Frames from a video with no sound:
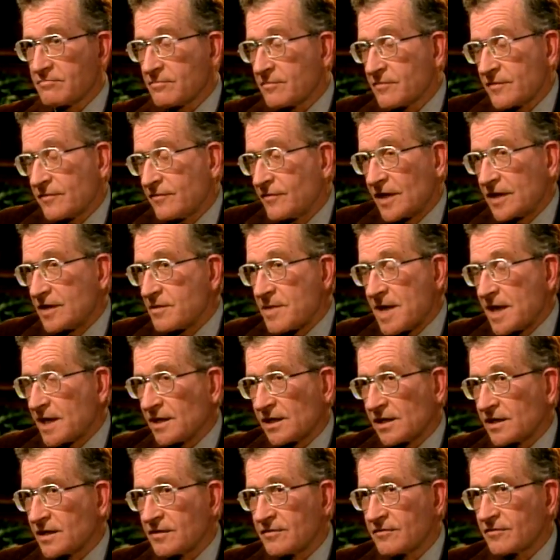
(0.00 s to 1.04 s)

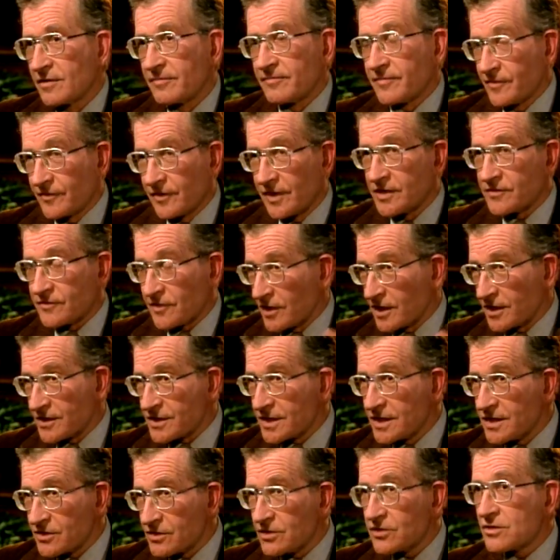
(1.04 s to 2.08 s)
fundamentally, as far as
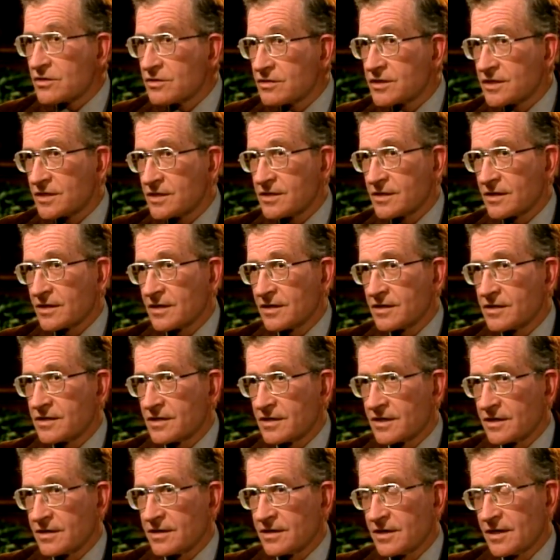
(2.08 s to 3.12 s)
institutions are
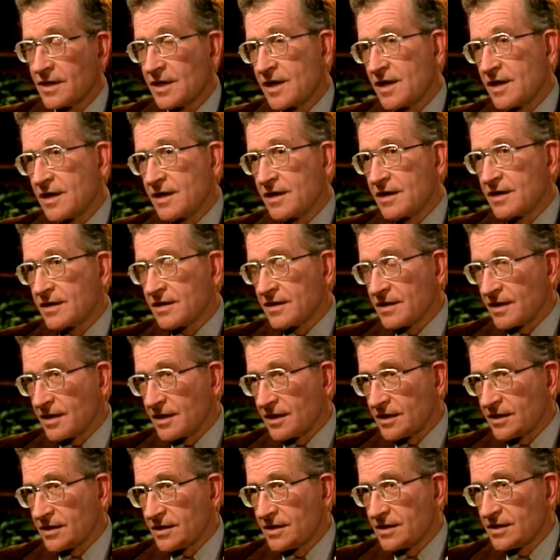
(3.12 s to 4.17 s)
concerned,
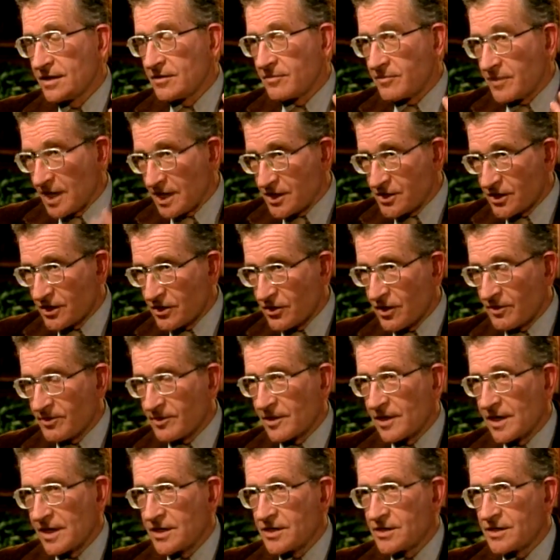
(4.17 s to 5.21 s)
they're major
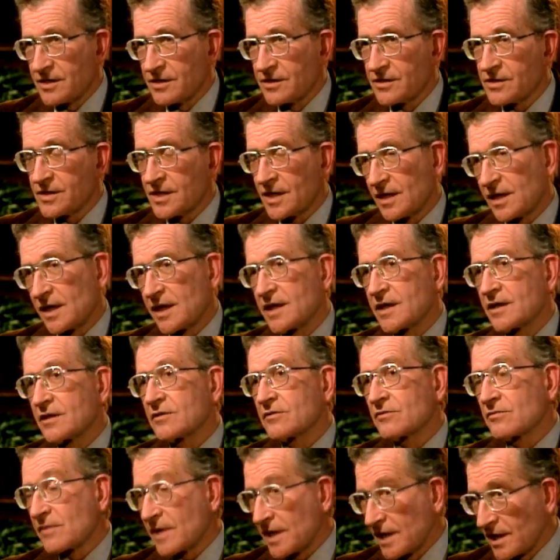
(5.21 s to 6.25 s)
corporations selling
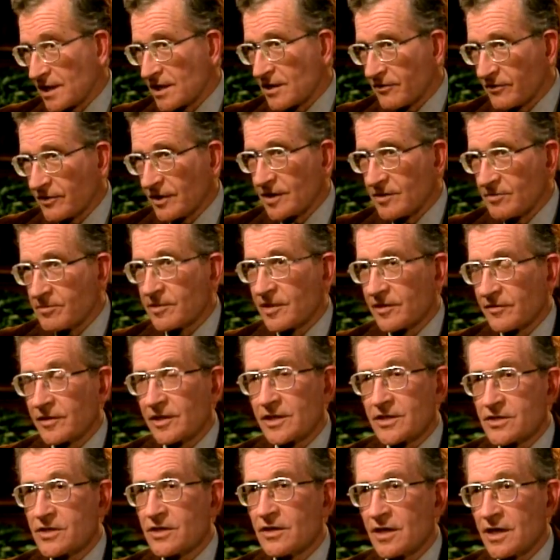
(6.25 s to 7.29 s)
relatively
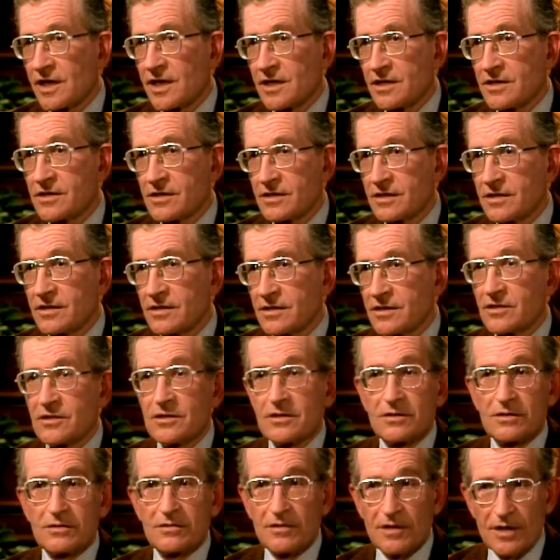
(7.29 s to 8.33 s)
privileged audiences
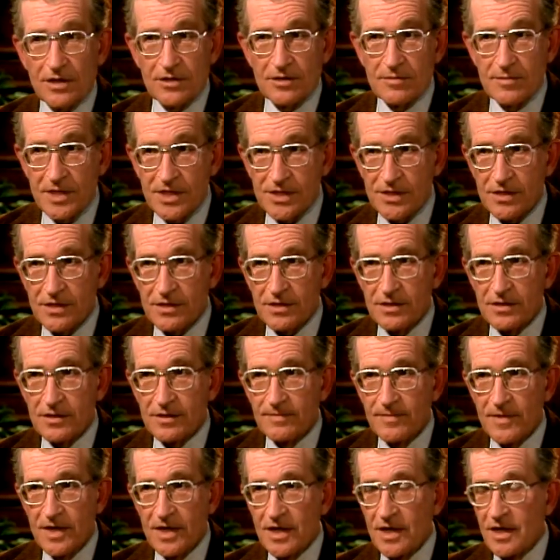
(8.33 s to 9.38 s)
to other businesses.
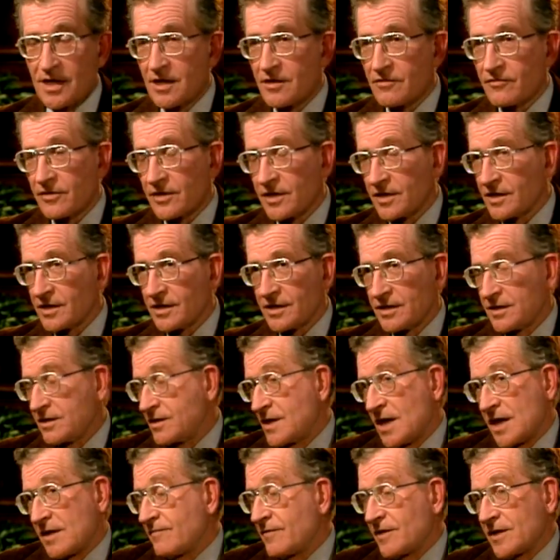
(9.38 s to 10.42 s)
It's
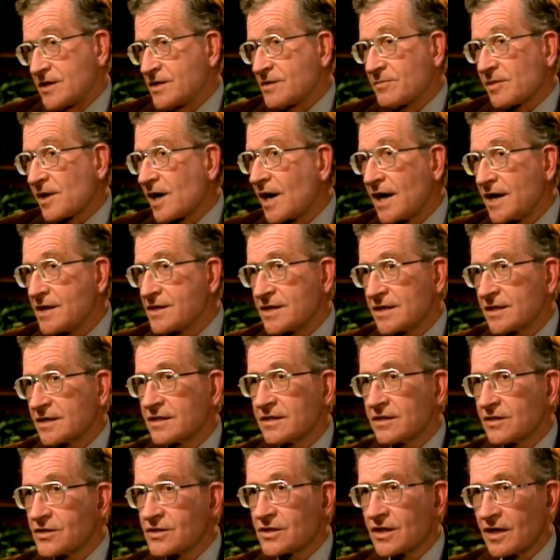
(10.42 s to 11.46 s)
not very surprising to
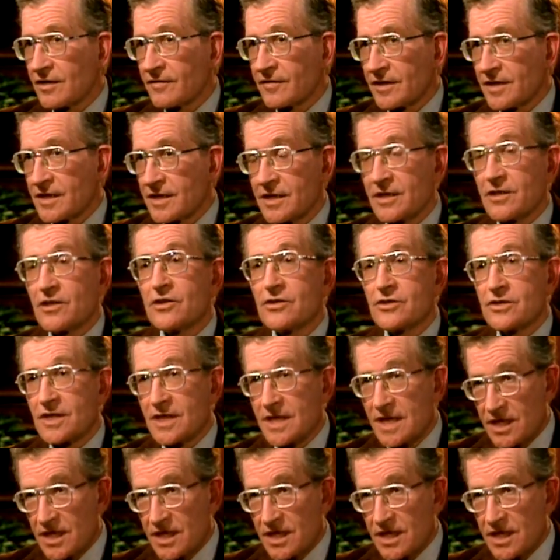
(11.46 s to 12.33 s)
discover that those are the